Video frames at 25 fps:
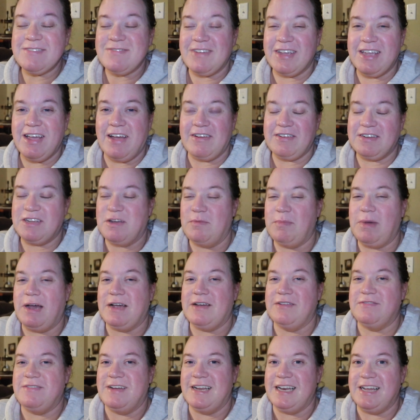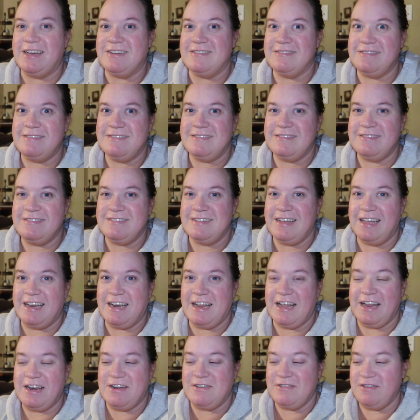but you have to come back and find out. And
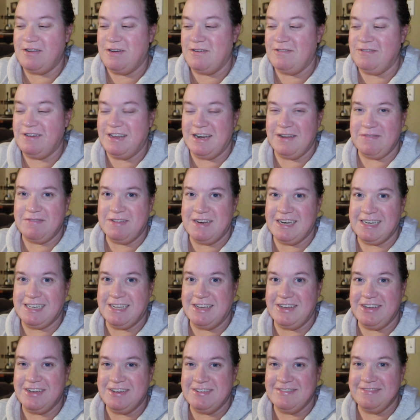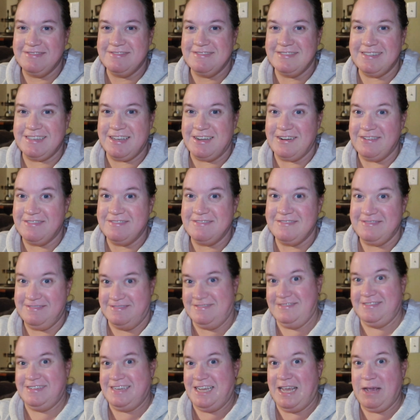I don't know when I'm gonna tell you. So,
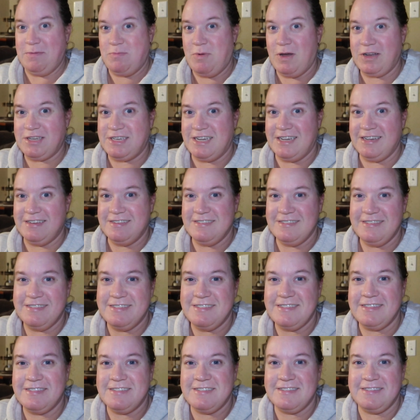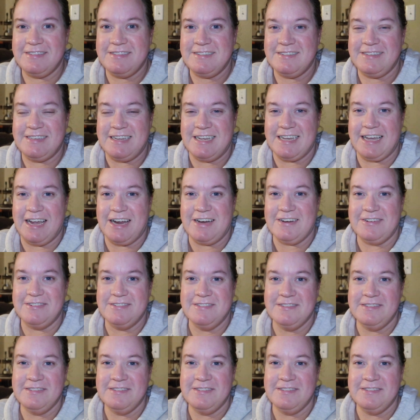keep watching. Take care.